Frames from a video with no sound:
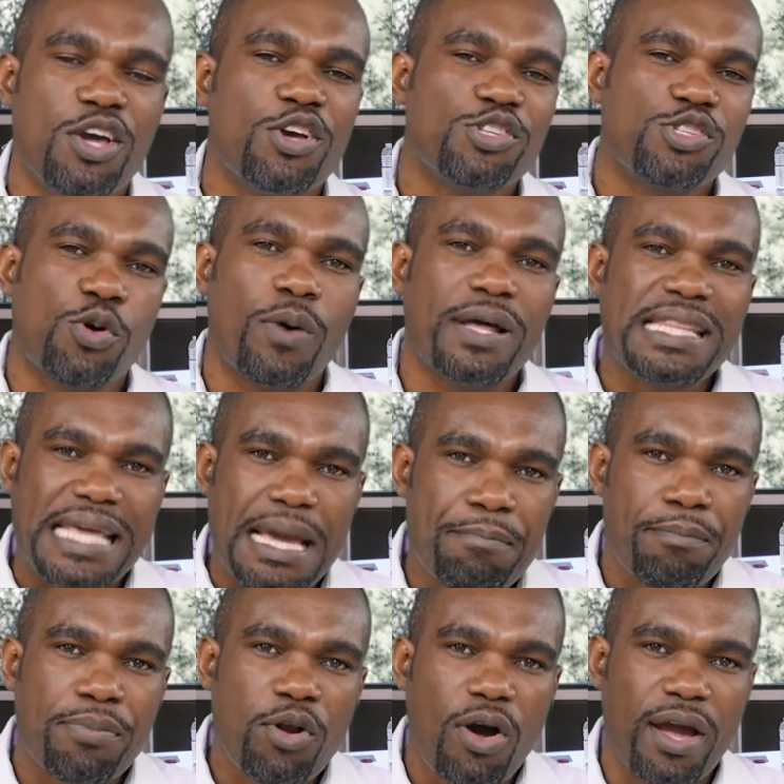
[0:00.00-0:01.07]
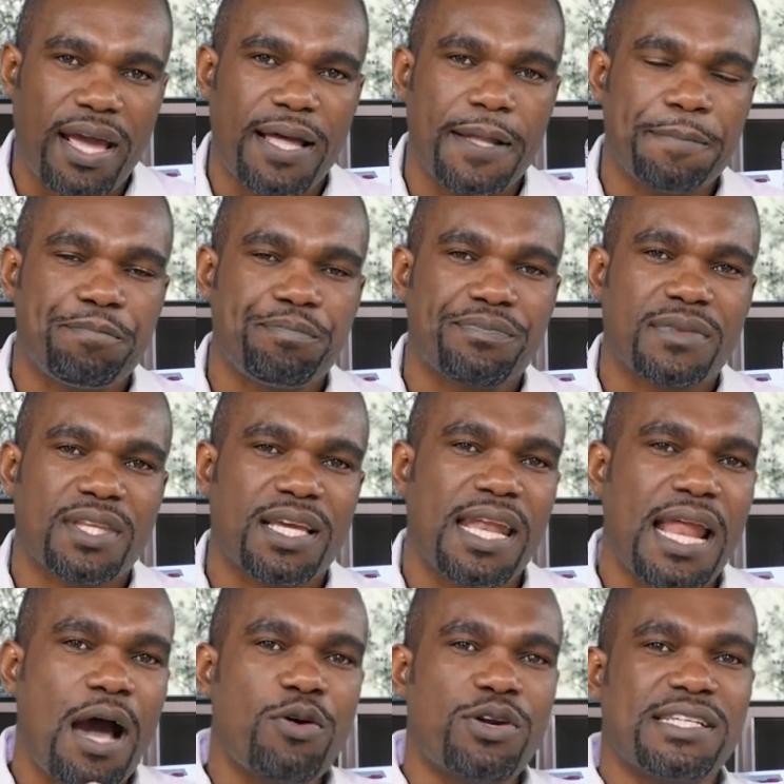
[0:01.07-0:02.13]
So when the employer
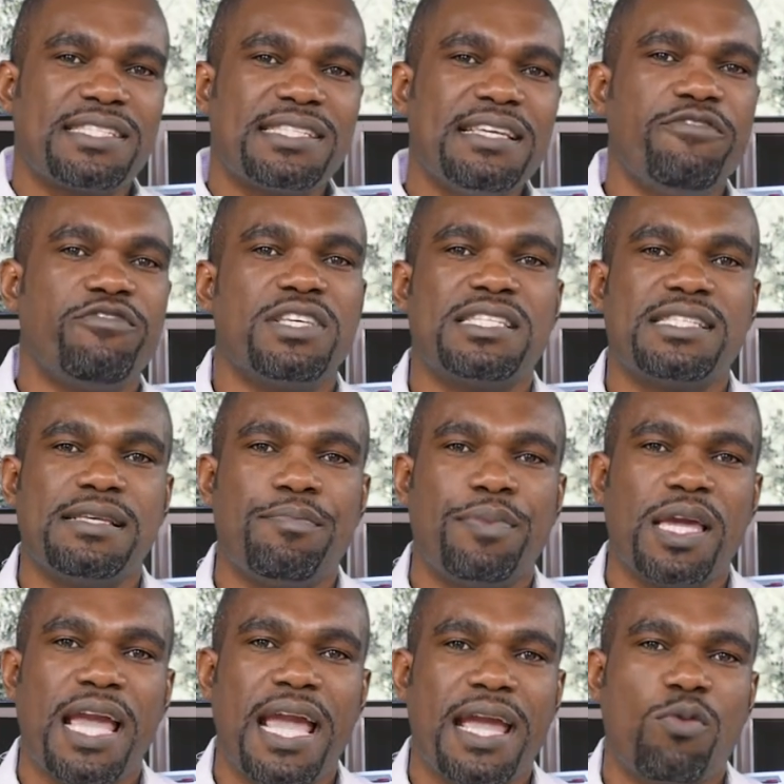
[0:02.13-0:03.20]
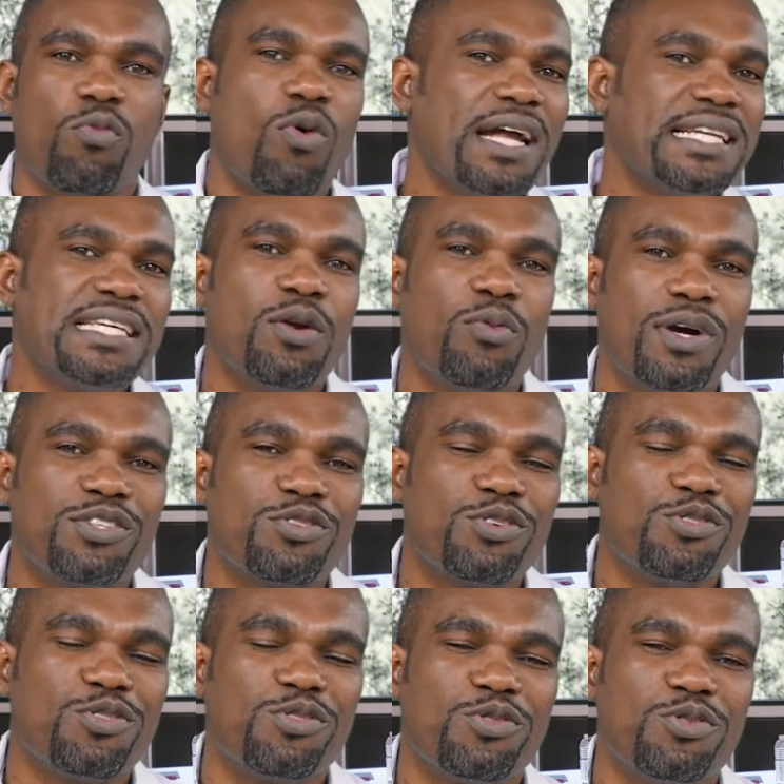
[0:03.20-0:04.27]
now received the CBA, what he went
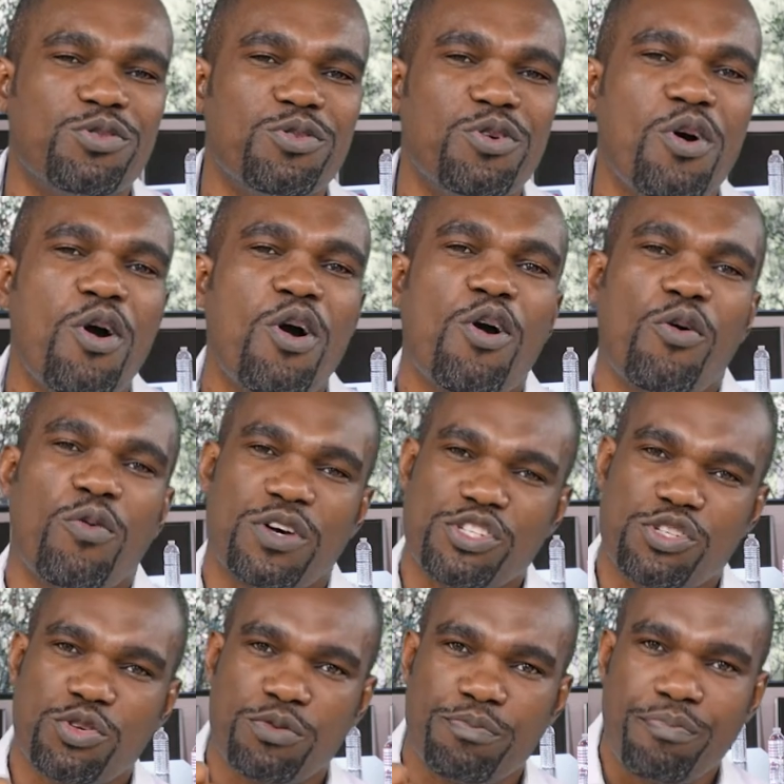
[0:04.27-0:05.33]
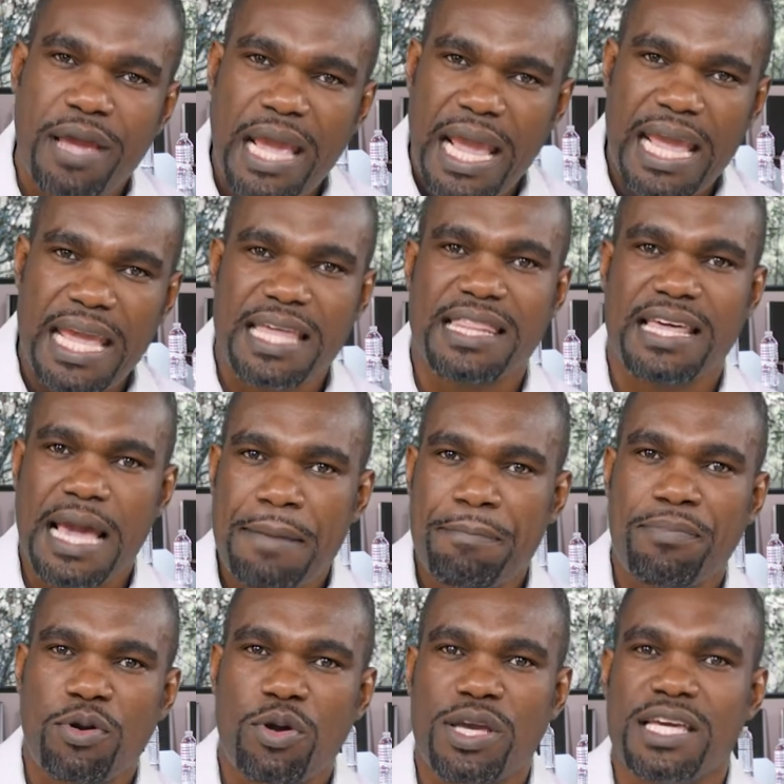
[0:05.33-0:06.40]
on to do was to pay the
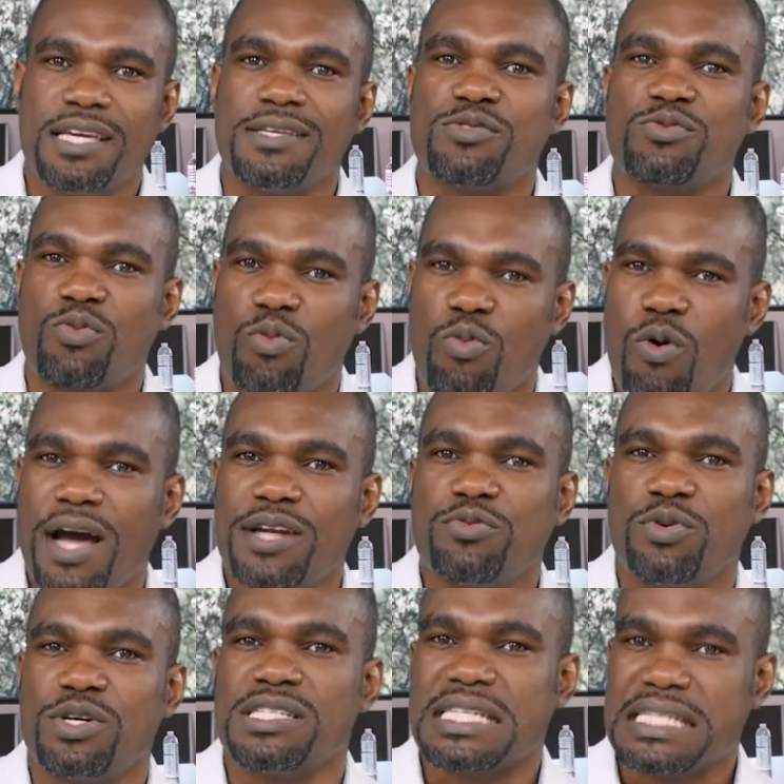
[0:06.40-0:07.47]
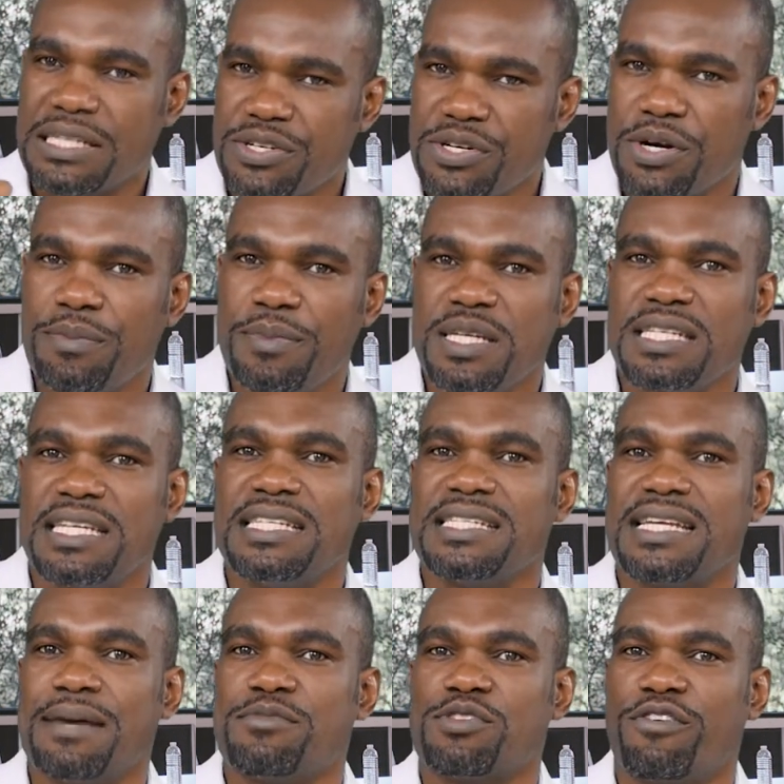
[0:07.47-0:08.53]
employees what was determined in
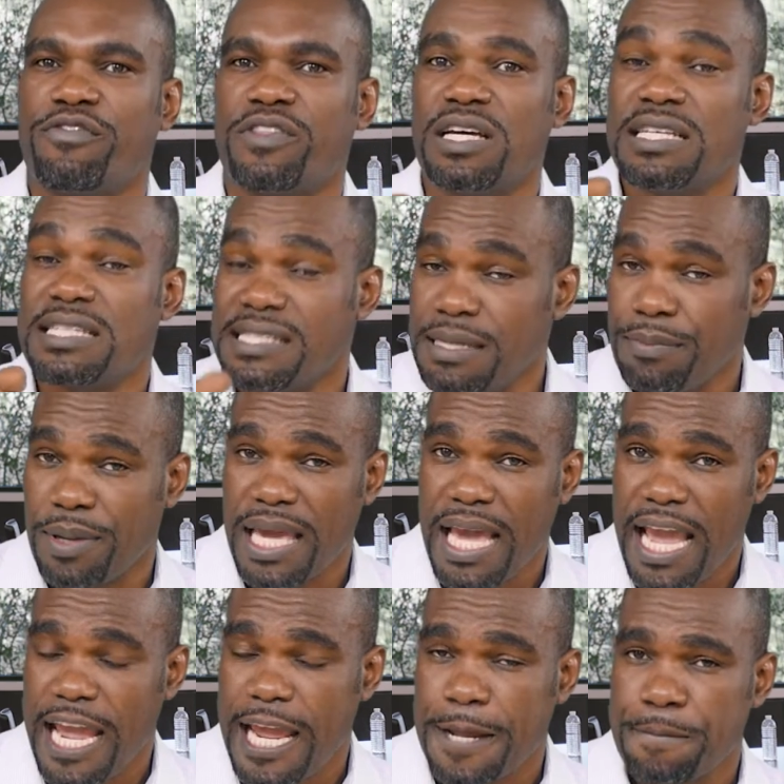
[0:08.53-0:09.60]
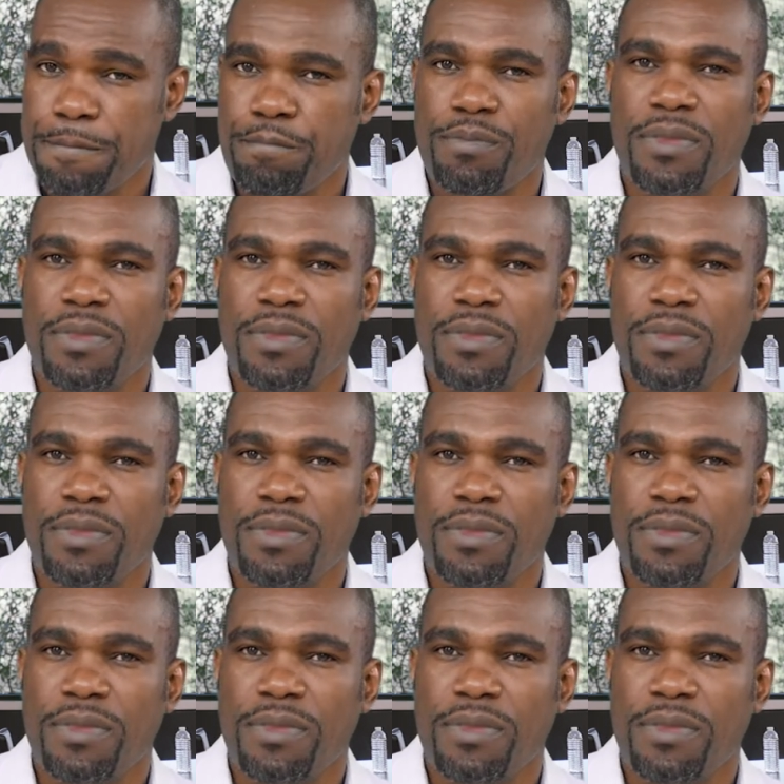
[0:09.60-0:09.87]
terms of the CBA.